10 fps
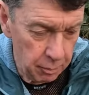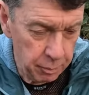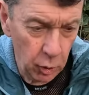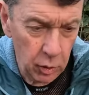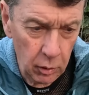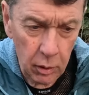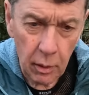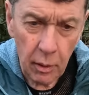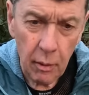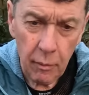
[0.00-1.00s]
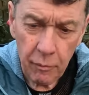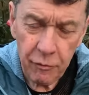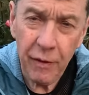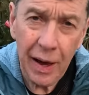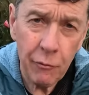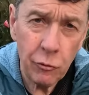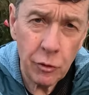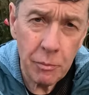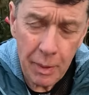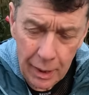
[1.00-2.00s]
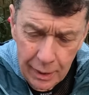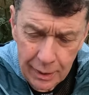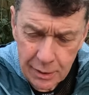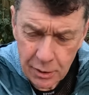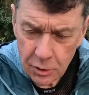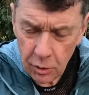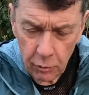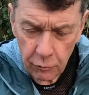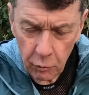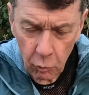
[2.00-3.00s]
boil 500 milliliters of